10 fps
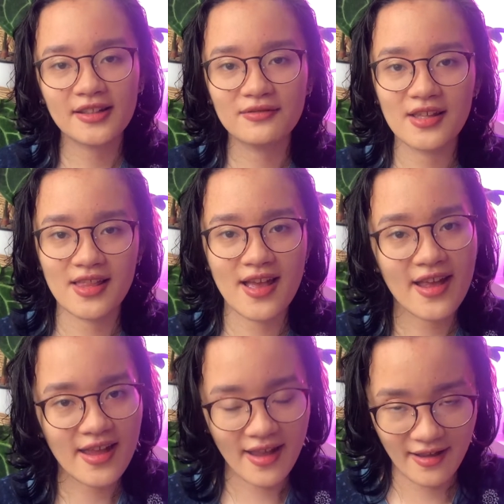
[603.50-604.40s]
that
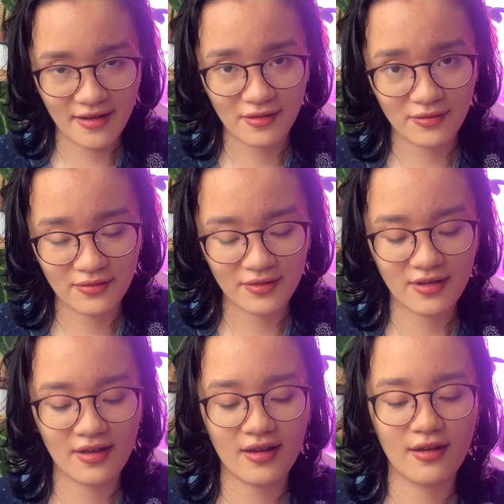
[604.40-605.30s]
I have
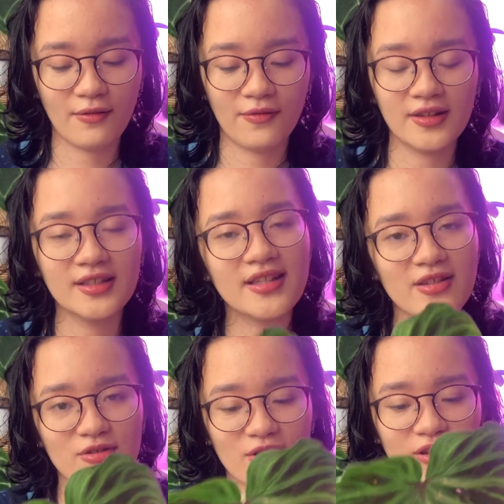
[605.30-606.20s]
a
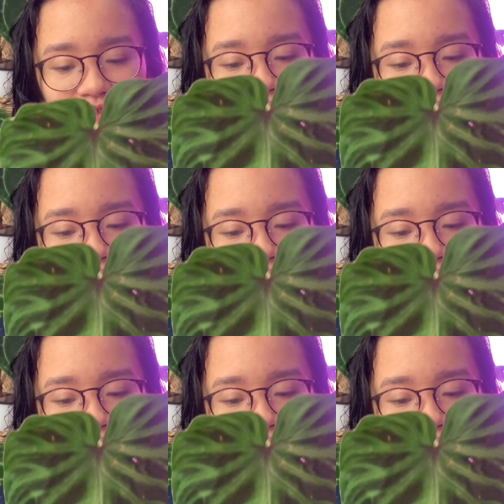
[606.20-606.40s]
Philodendron